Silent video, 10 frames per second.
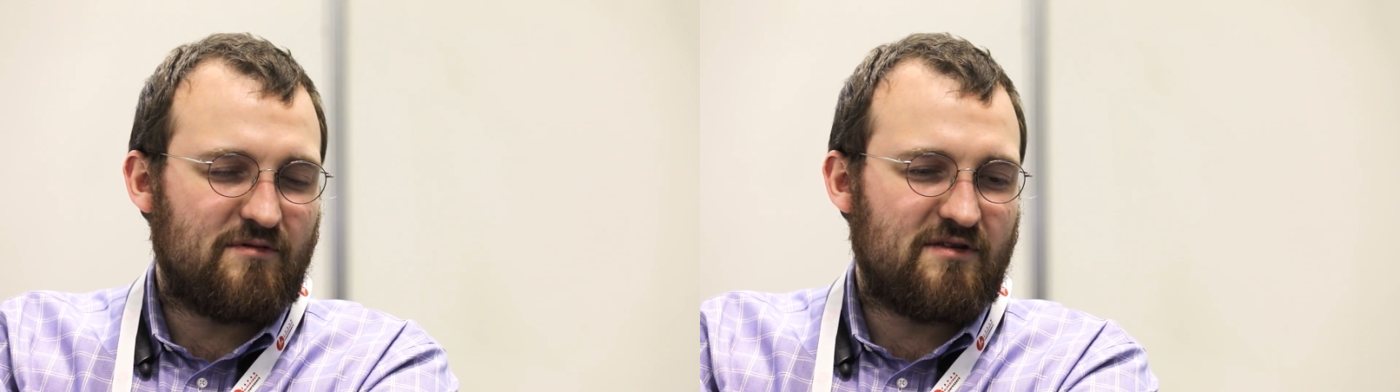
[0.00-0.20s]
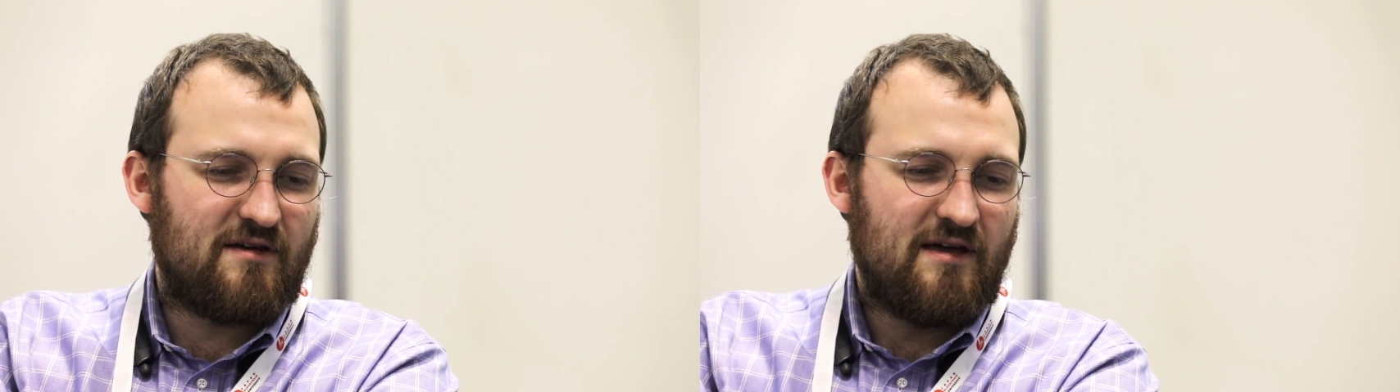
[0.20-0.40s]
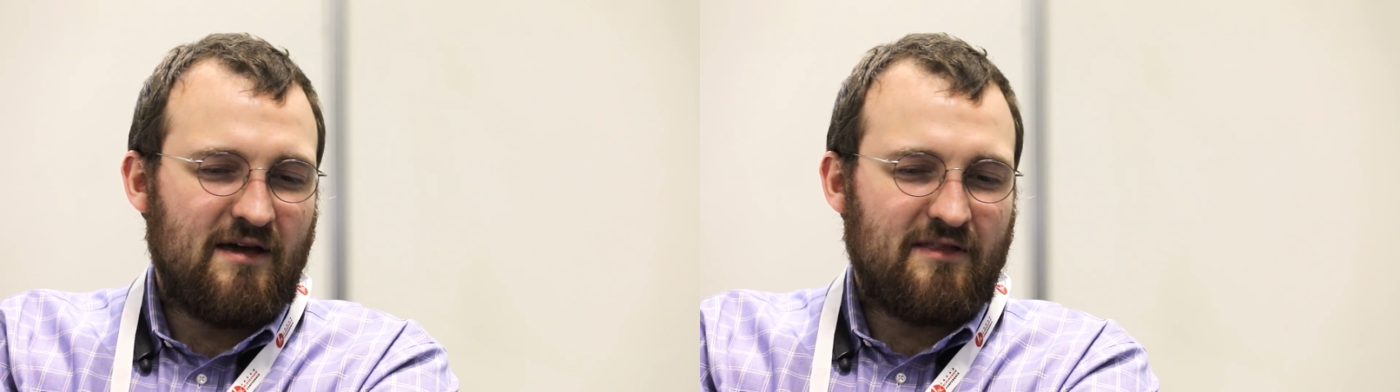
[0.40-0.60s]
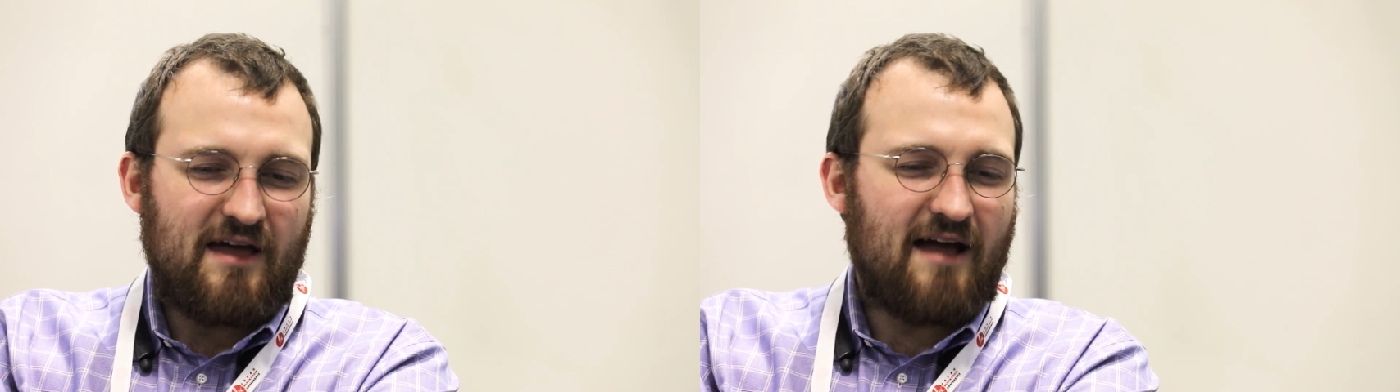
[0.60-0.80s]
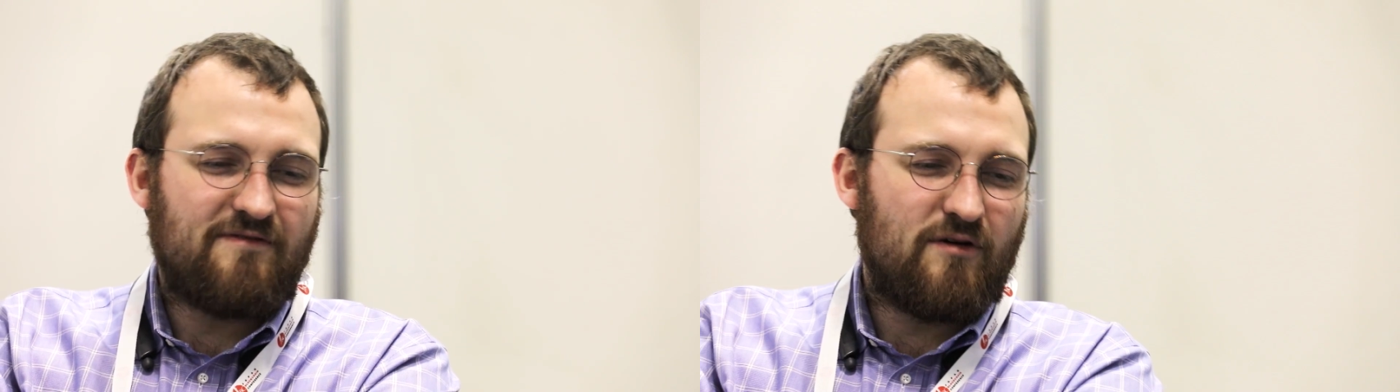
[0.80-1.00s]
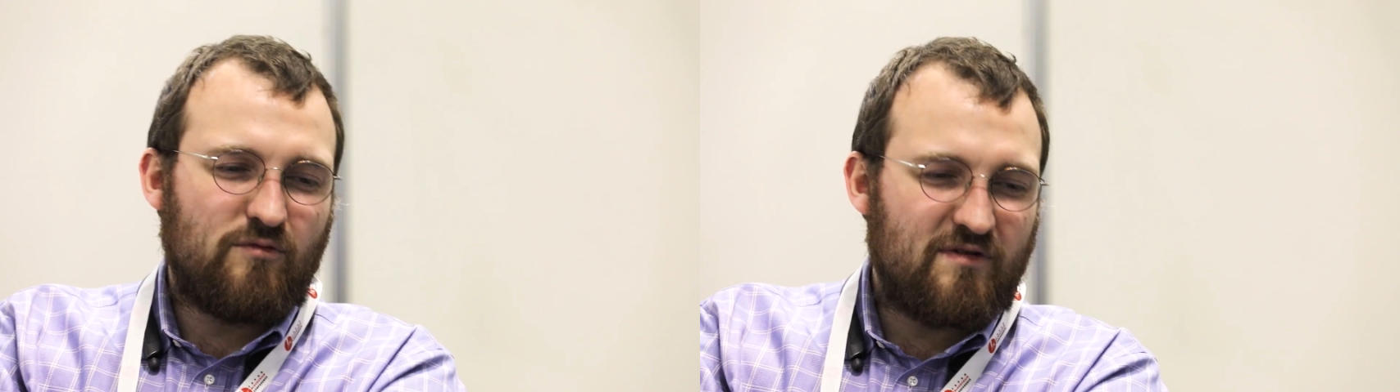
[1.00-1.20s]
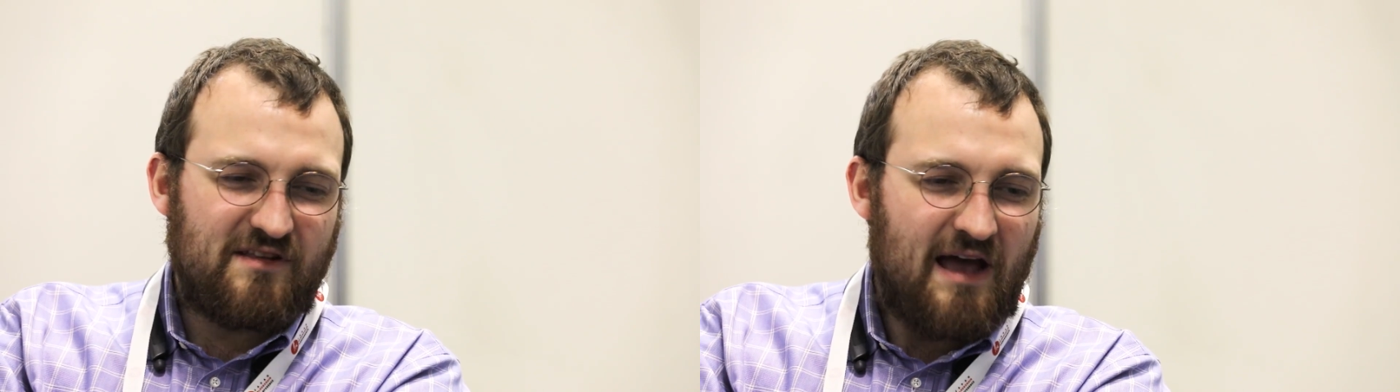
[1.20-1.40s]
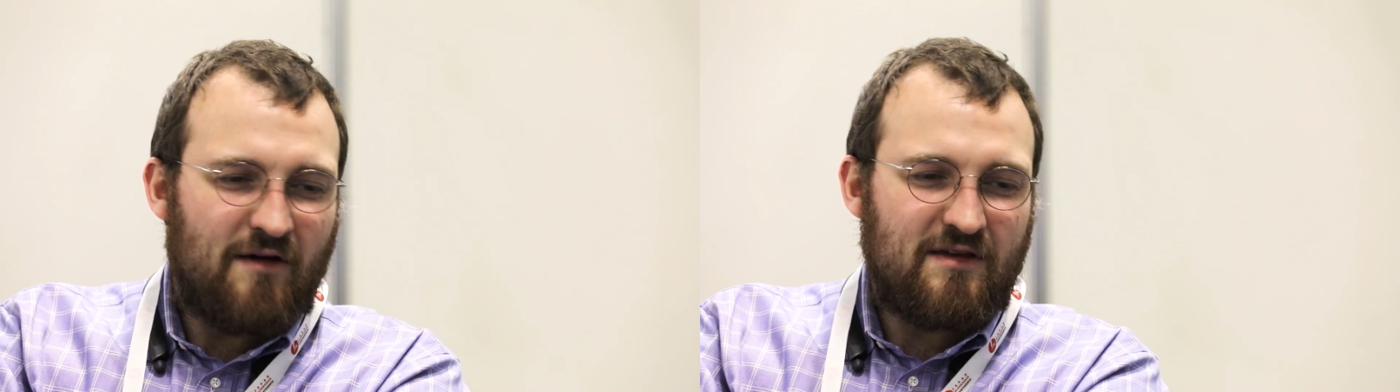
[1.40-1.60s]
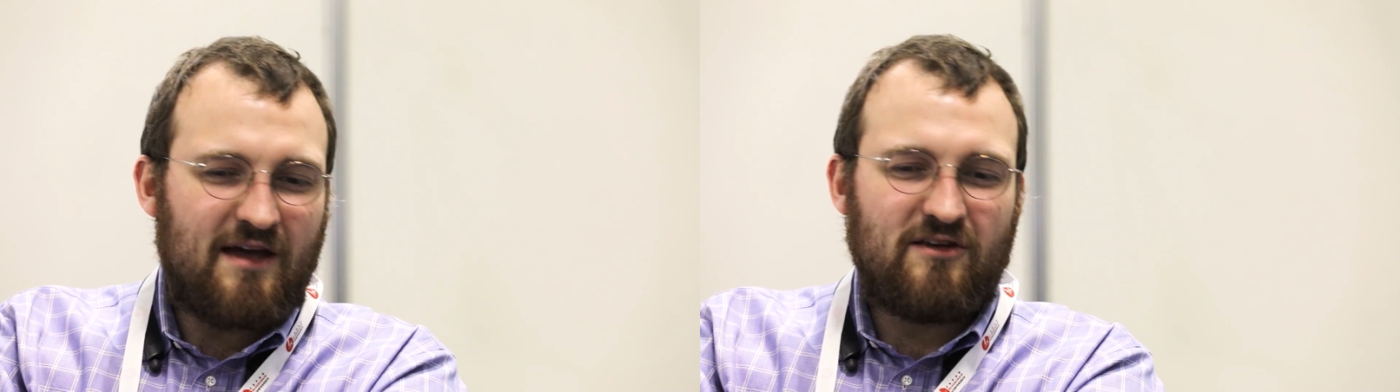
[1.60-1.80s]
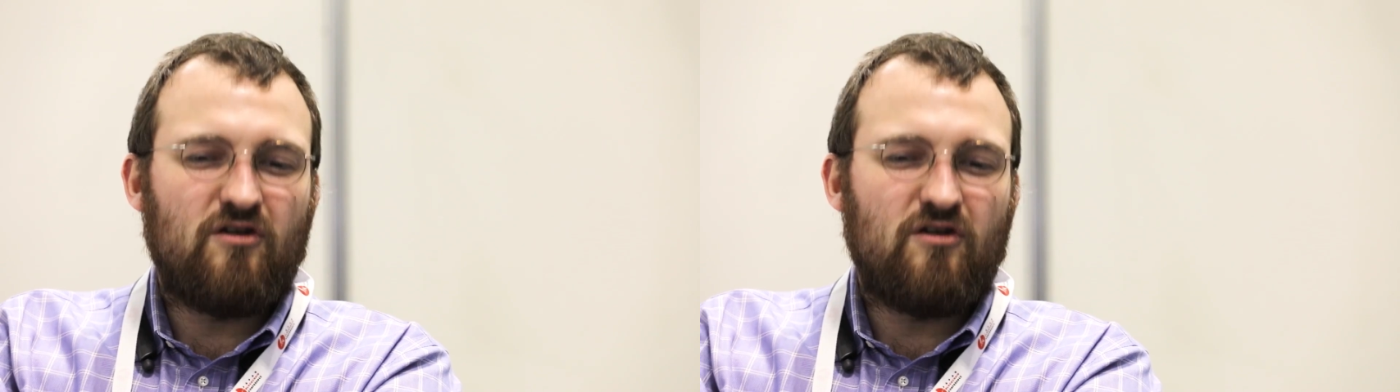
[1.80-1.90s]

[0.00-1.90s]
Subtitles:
the iPhone wasn't out yet.